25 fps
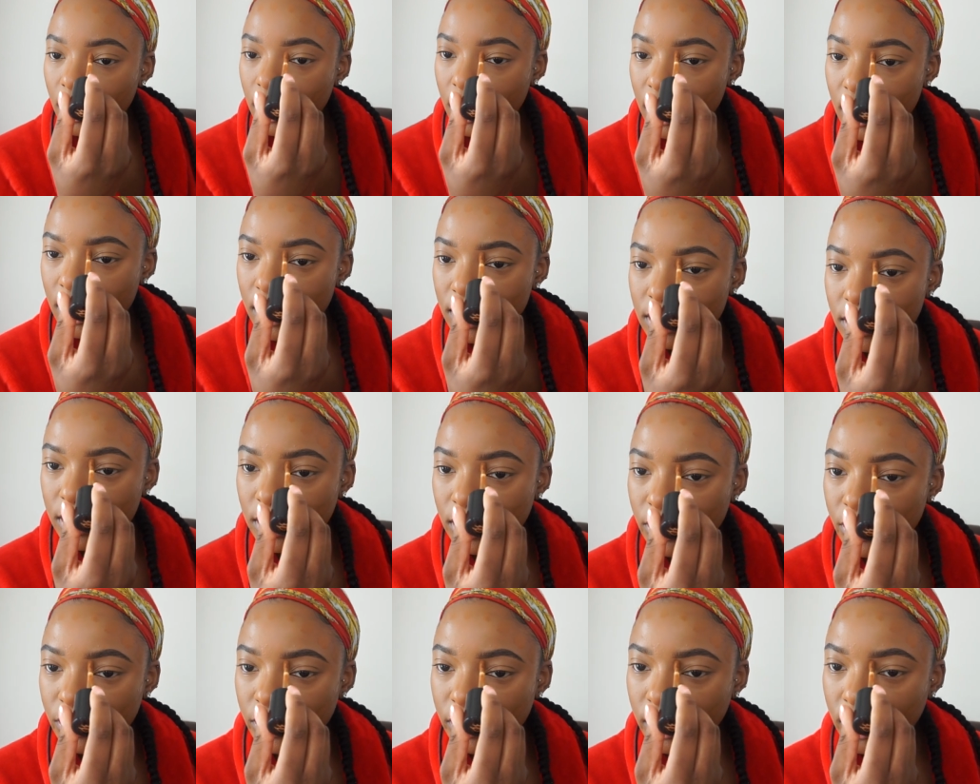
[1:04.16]
is
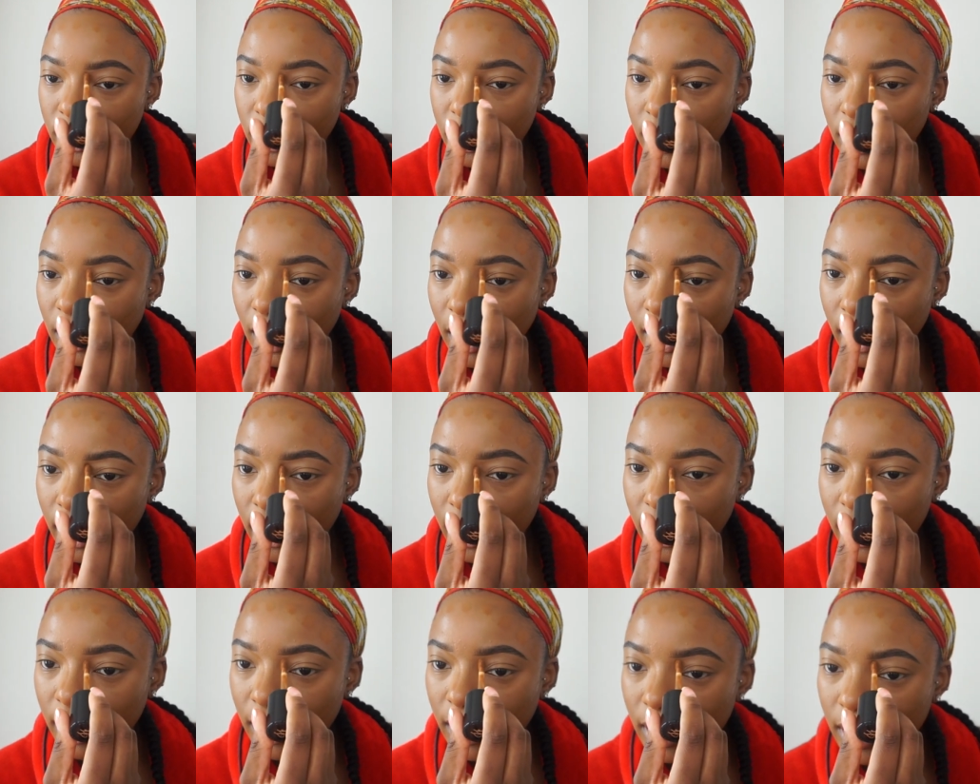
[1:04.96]
literally
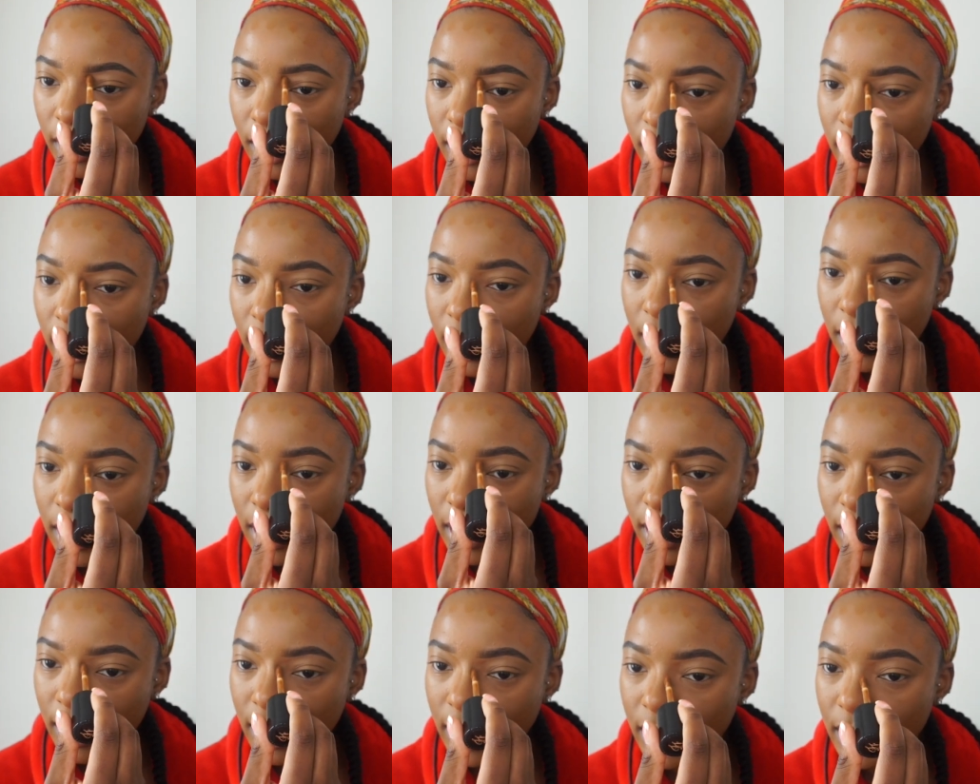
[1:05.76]
like
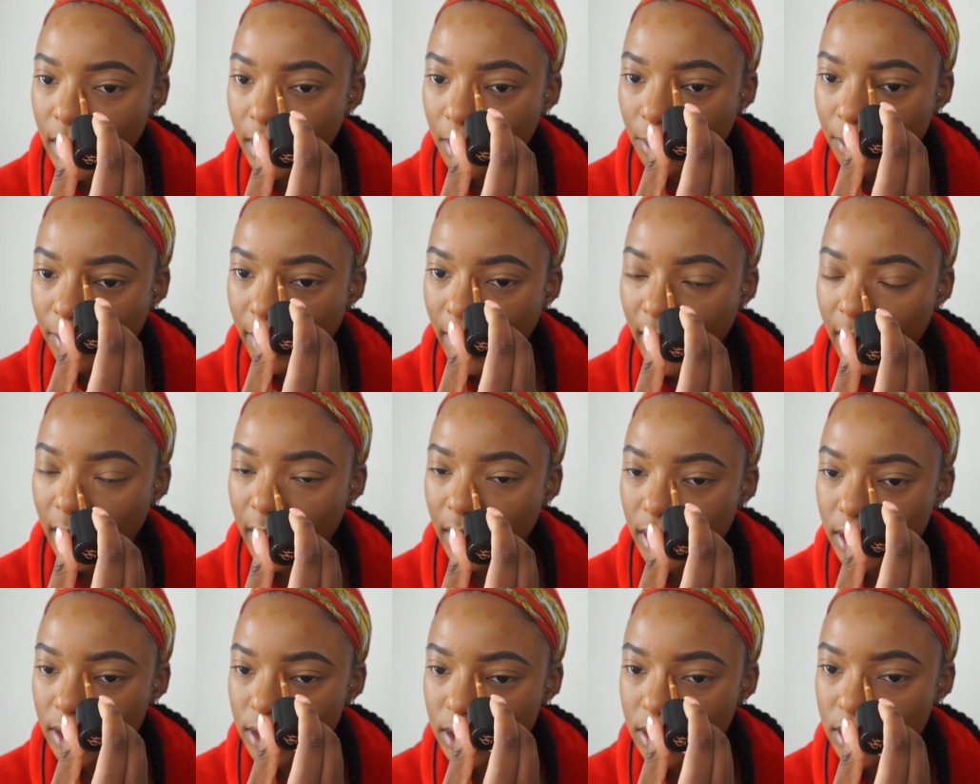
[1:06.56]
getting back
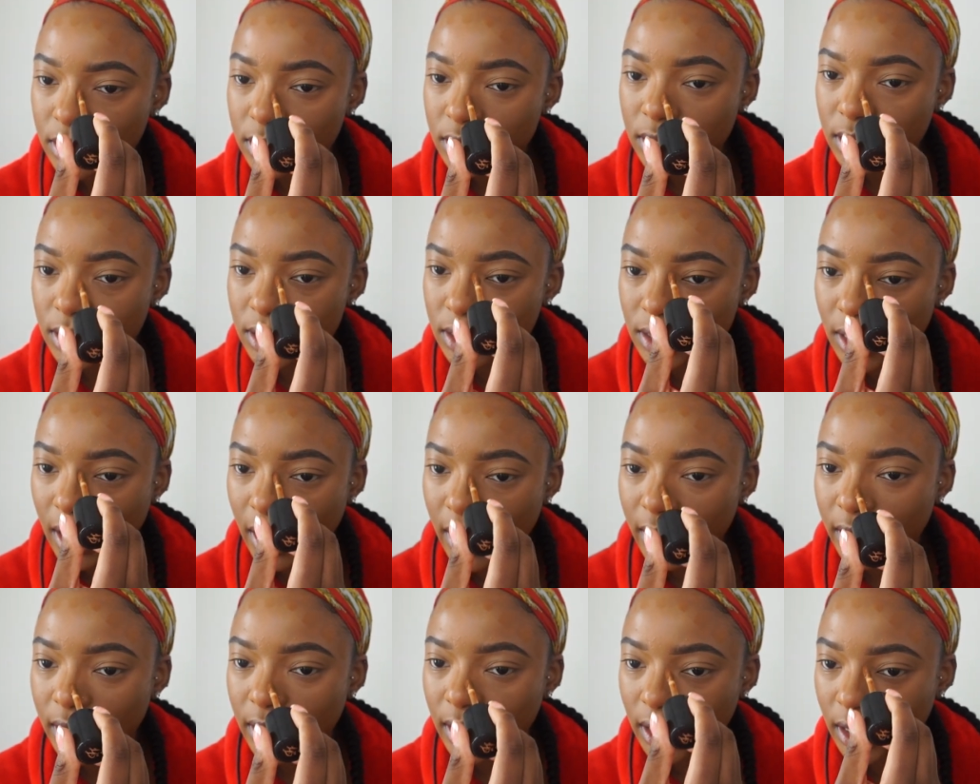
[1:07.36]
into
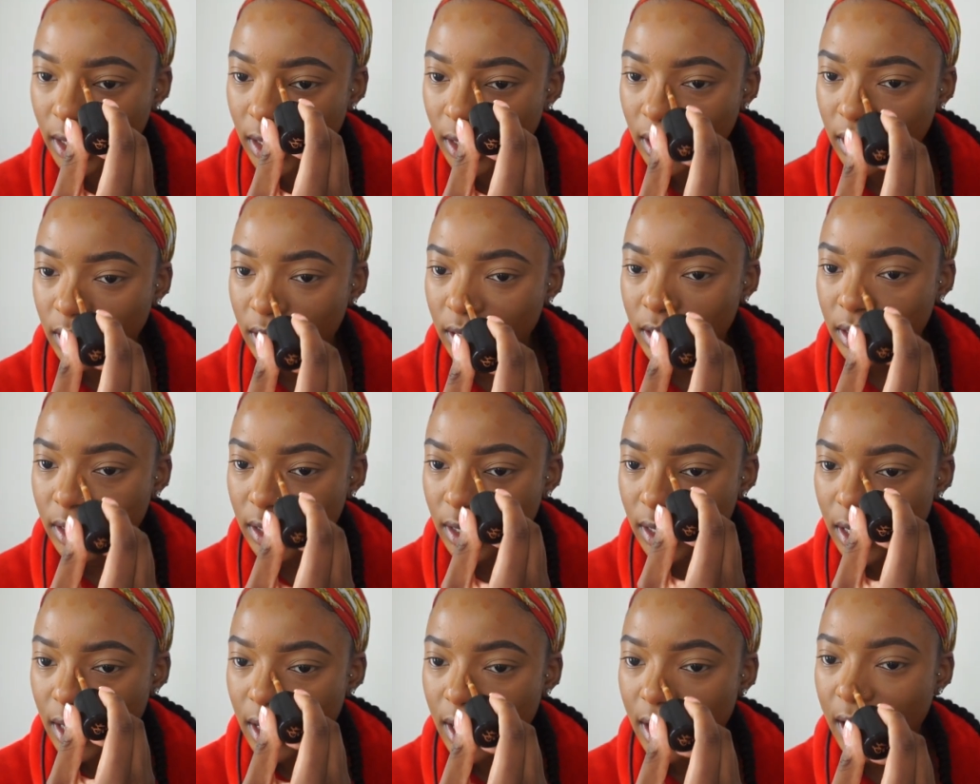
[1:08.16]
society
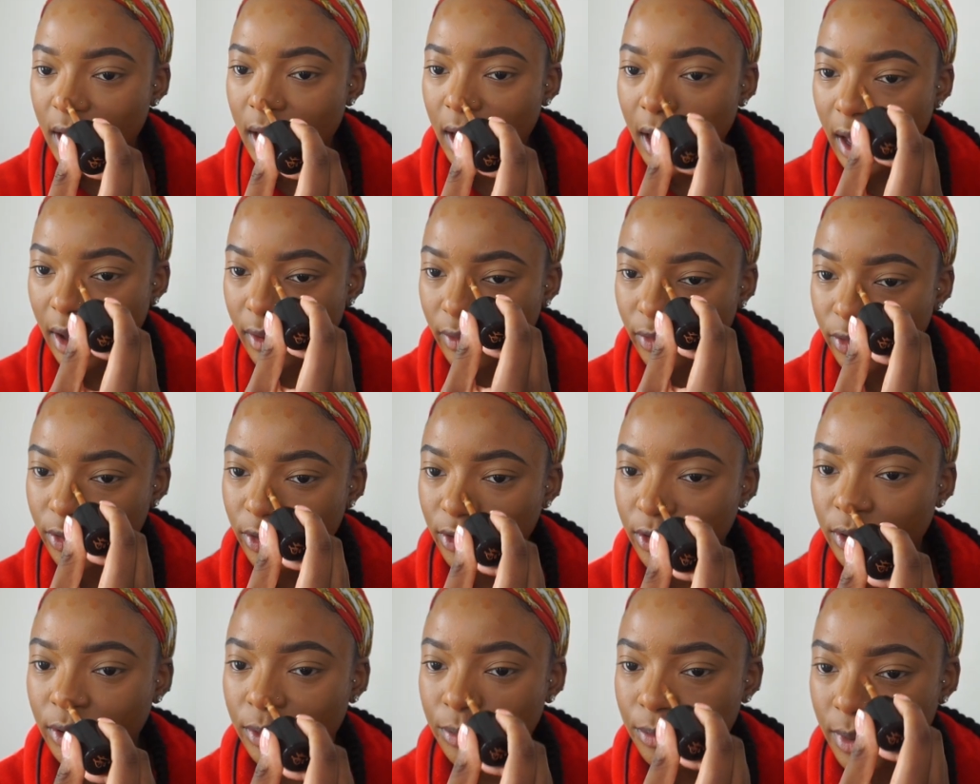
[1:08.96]

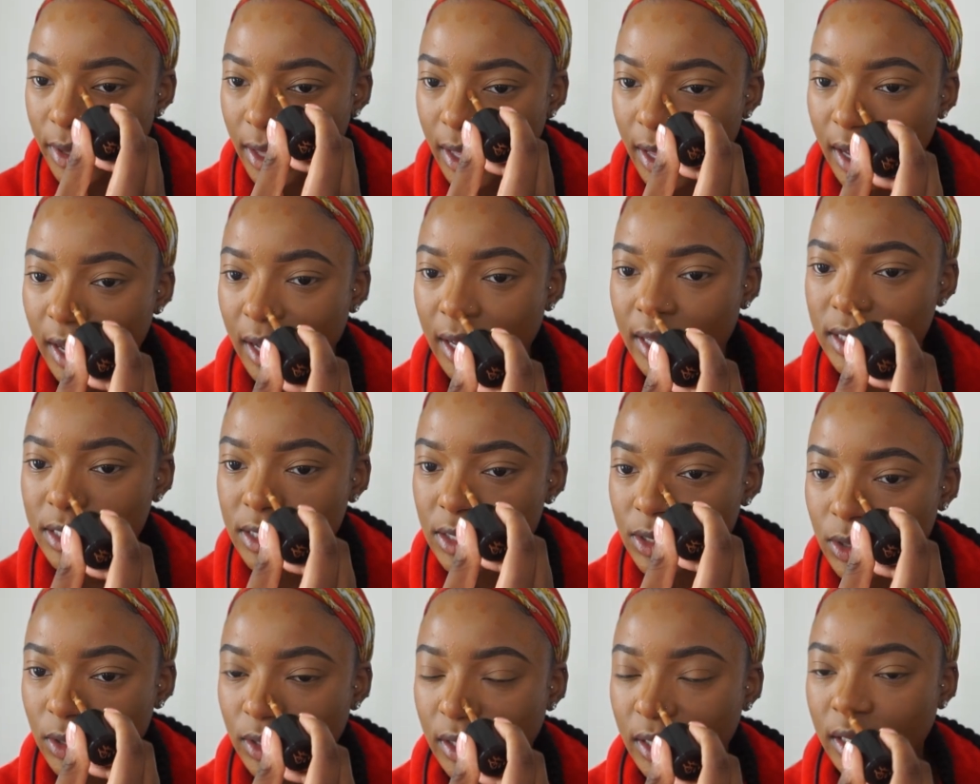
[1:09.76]
after being
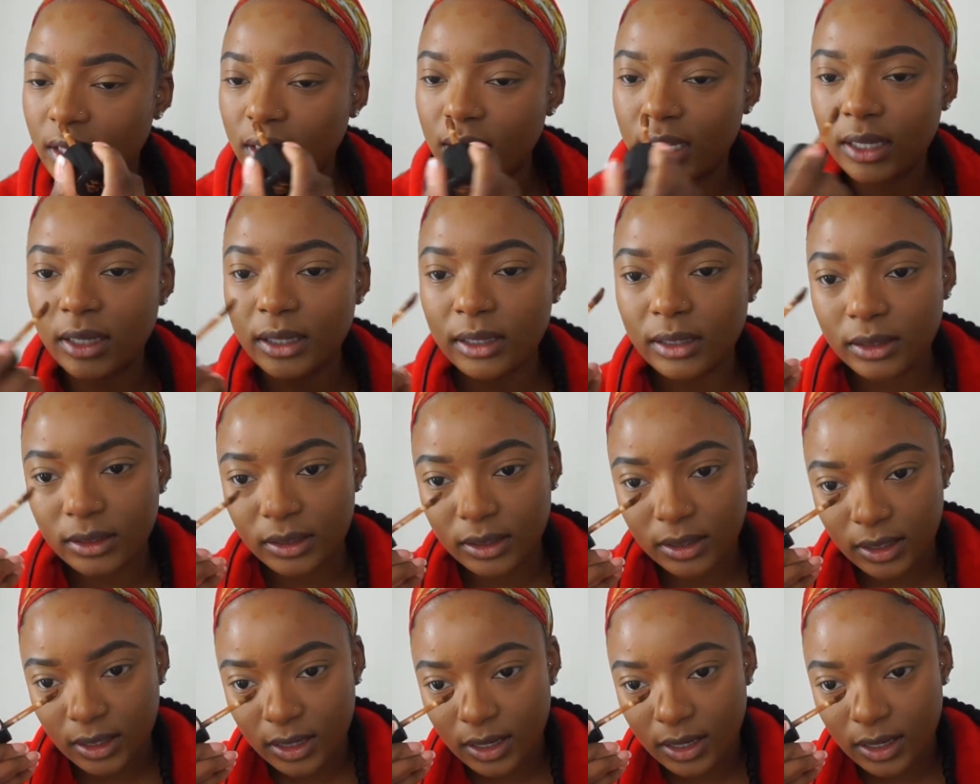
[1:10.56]
isolated.